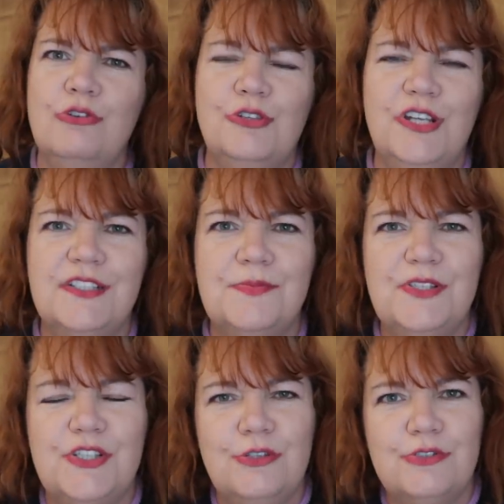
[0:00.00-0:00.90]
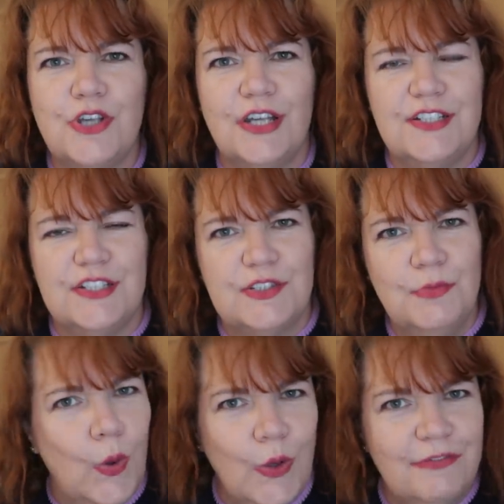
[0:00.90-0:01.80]
you need to be two sizes
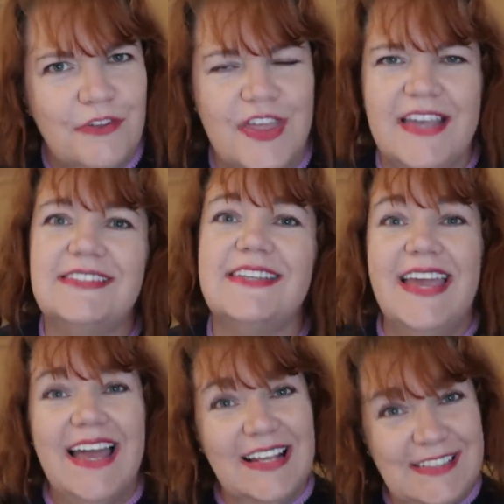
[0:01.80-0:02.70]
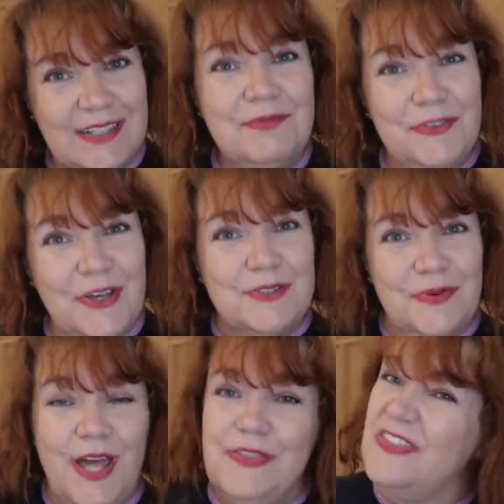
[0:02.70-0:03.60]
smaller for this. And some of those
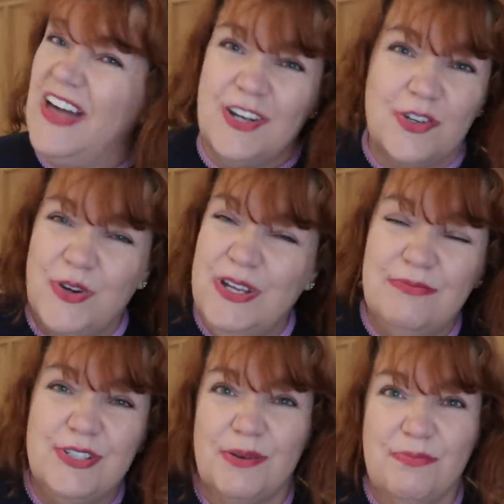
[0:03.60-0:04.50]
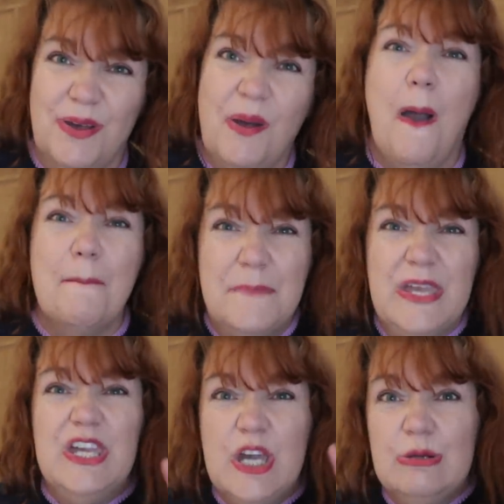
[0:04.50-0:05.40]
were like that. That cream jumper,
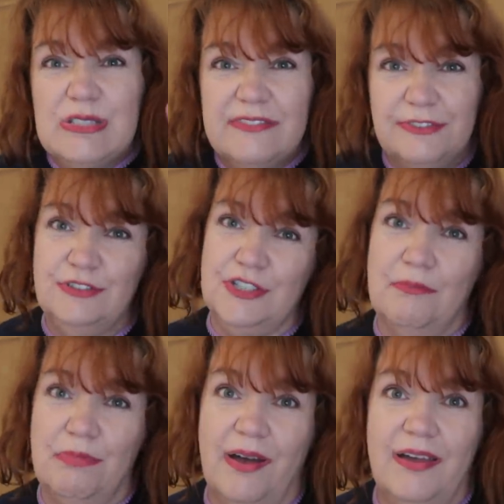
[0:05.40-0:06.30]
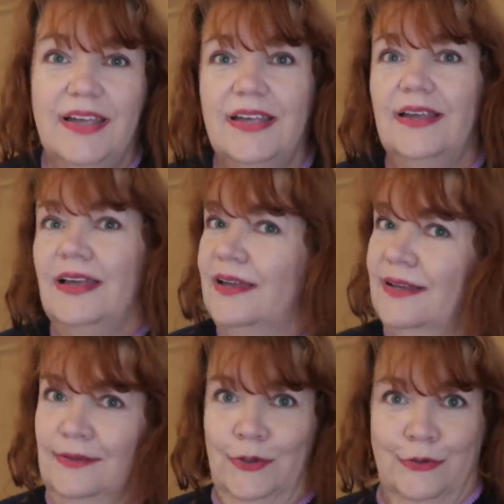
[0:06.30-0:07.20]
beautiful jumper.
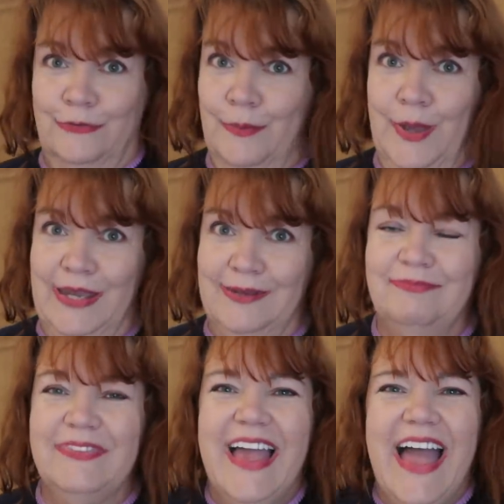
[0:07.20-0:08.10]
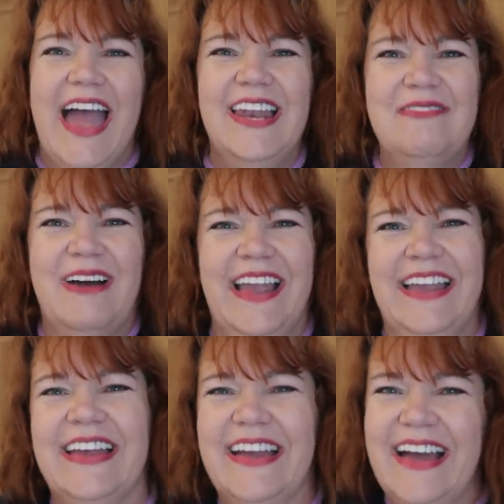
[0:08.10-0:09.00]
Not for me. Anyway,